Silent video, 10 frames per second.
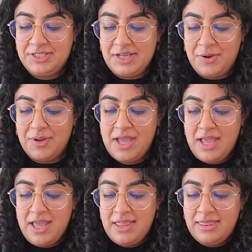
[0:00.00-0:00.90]
So
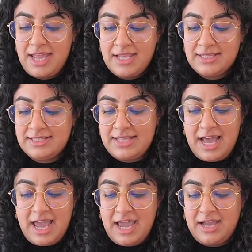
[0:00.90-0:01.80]
things
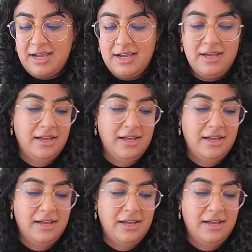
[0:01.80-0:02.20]
like